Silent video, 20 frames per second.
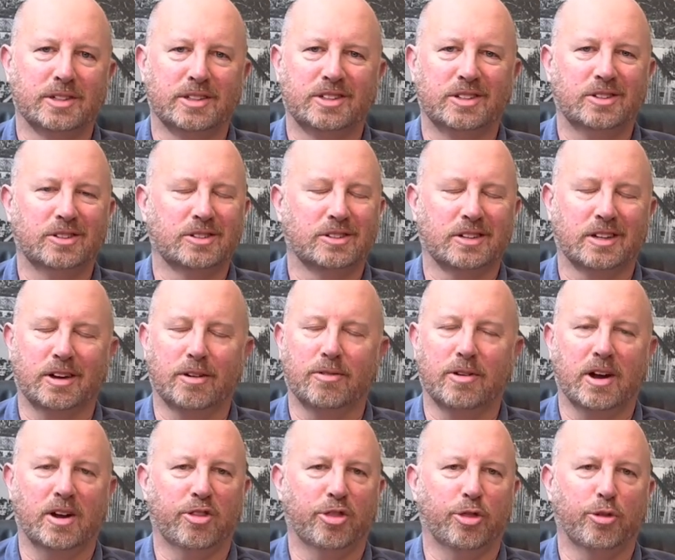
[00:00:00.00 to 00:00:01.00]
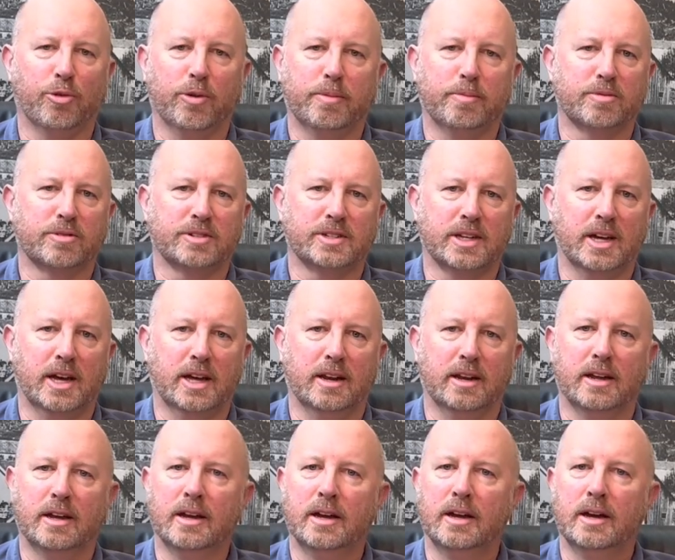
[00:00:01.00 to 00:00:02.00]
It's usually around 3%.
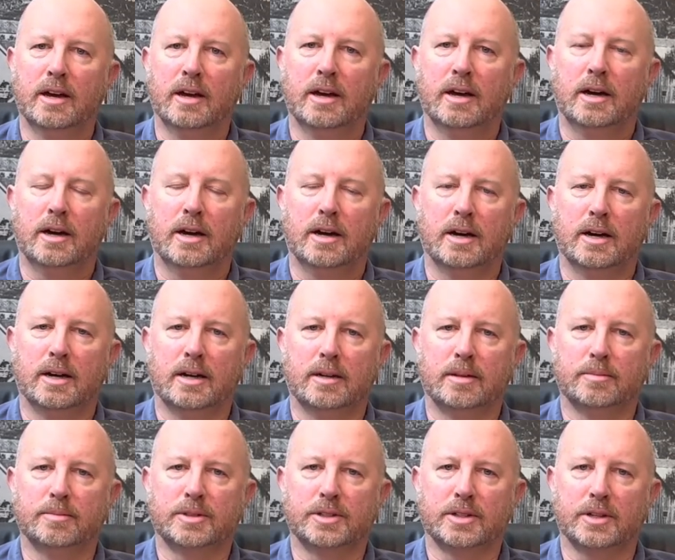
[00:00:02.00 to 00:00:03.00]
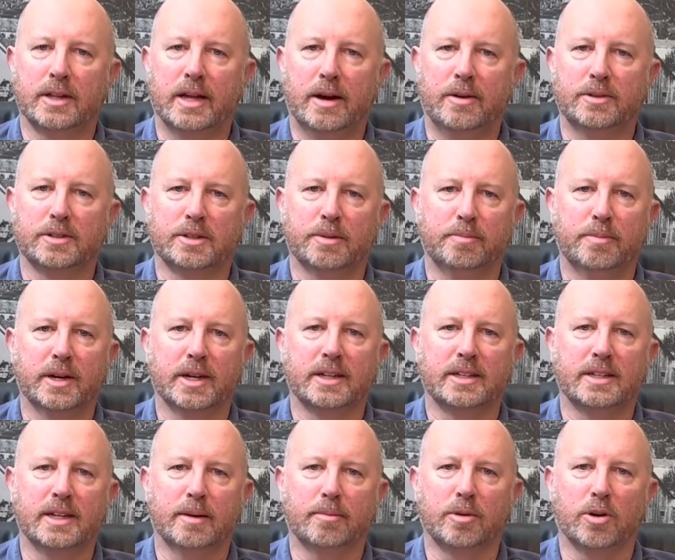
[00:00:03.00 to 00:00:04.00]
So that was a big
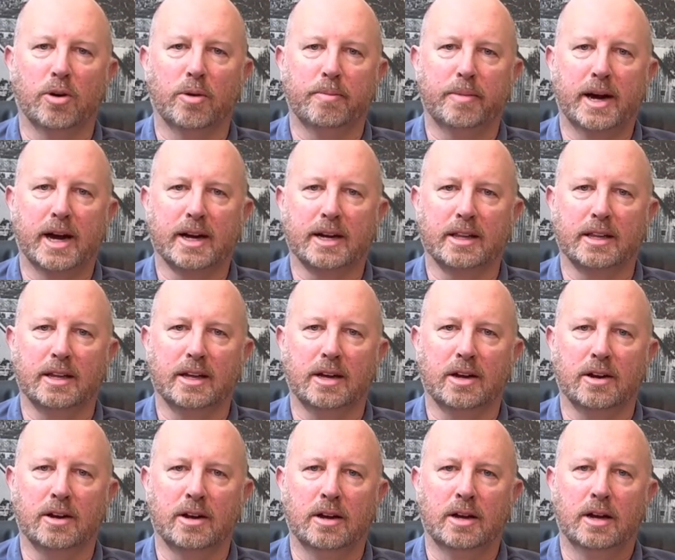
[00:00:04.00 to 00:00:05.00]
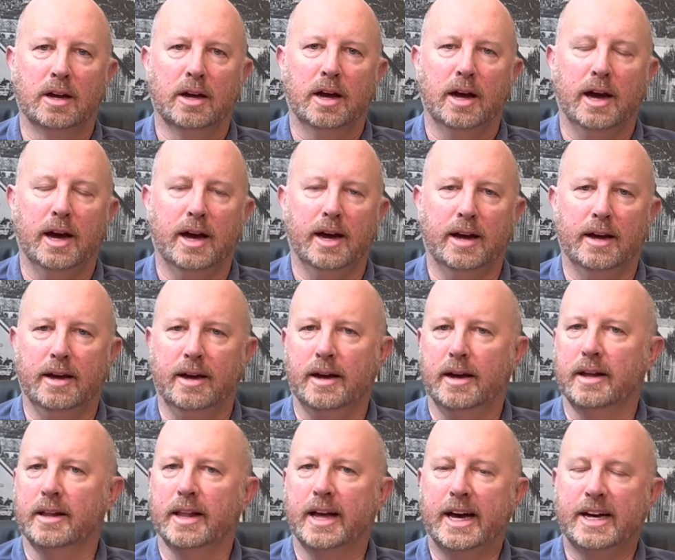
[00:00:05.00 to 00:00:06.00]
dip going back in the year,
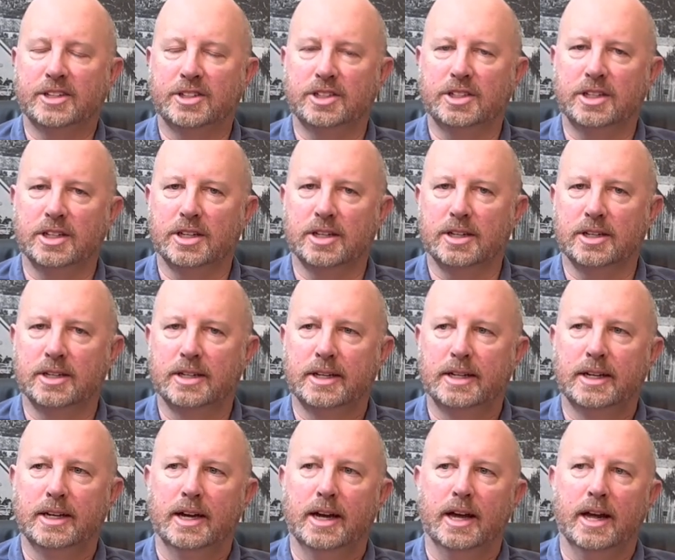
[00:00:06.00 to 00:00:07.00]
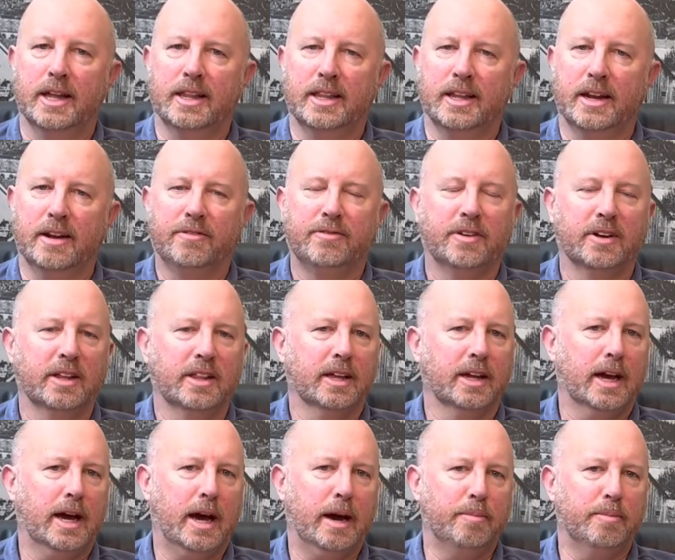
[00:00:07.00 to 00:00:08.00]
last year. And then a funny thing
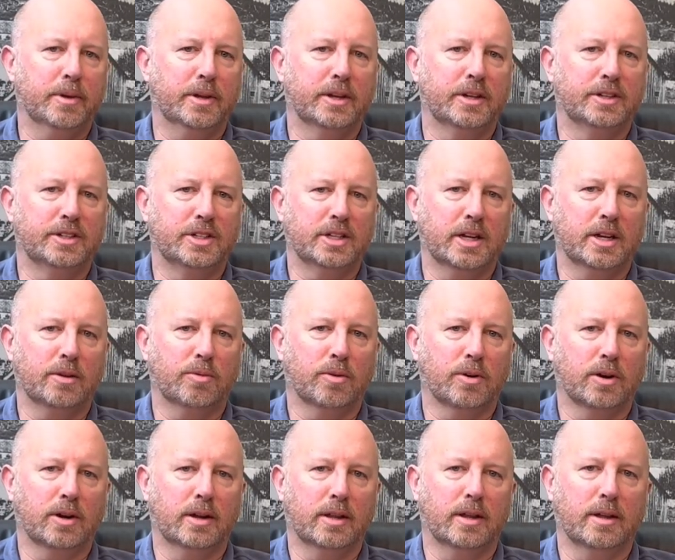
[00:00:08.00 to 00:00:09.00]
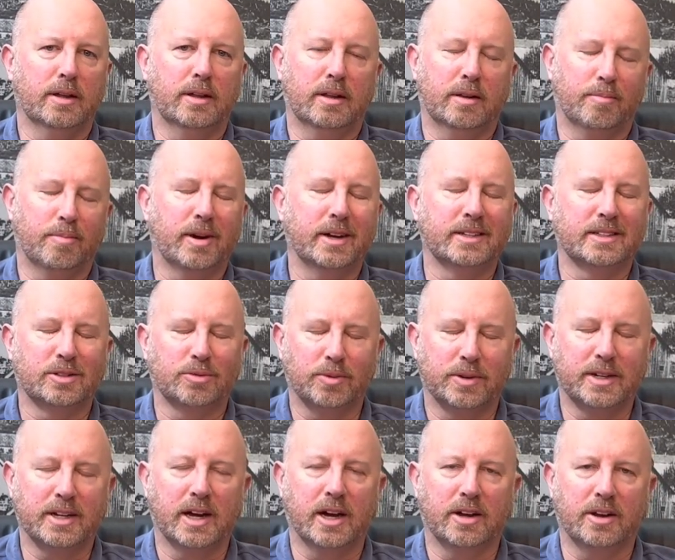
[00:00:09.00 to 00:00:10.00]
happened in January, the prices
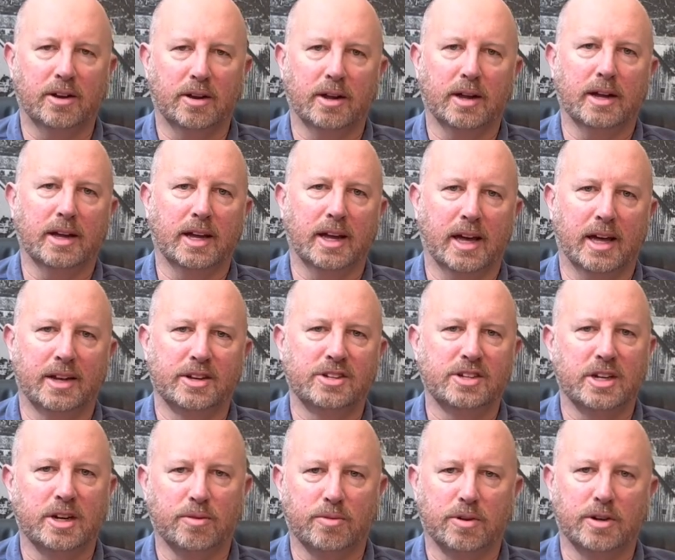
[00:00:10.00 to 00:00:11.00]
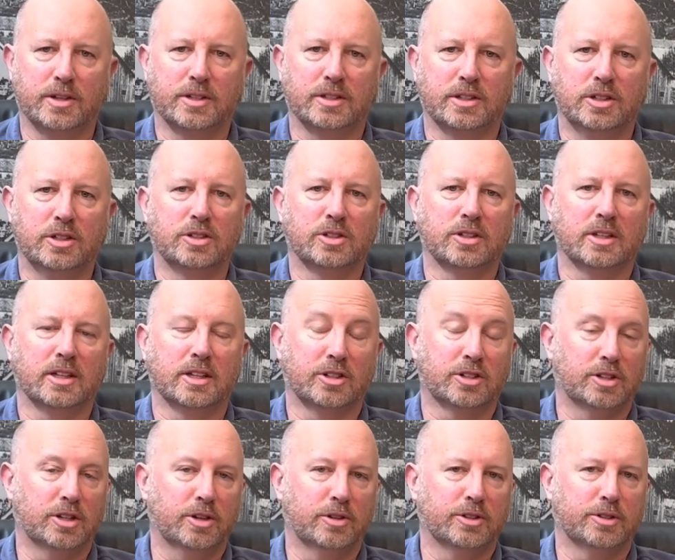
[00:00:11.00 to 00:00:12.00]
went down again. January is usually the
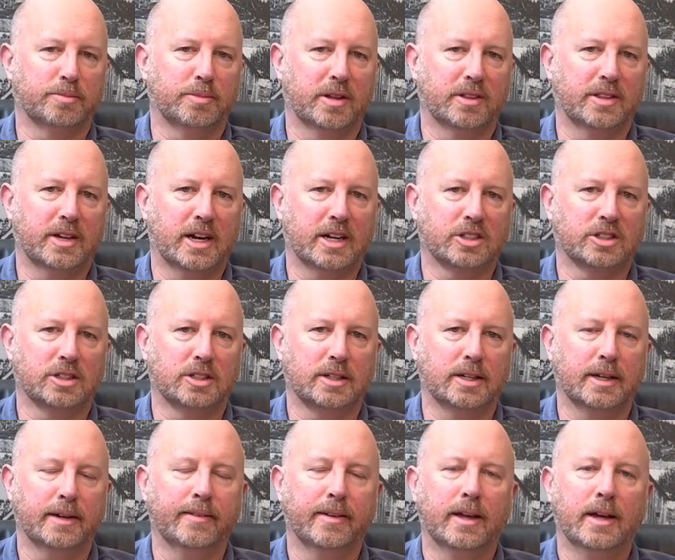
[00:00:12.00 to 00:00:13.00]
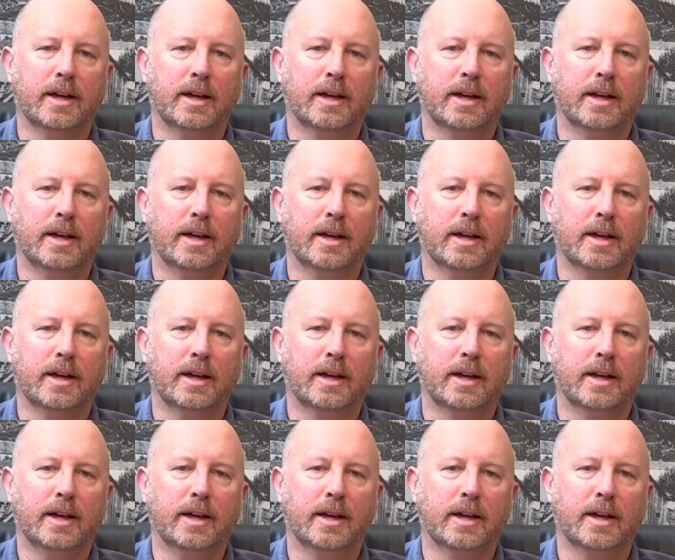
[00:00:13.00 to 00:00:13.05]
slowest month actually.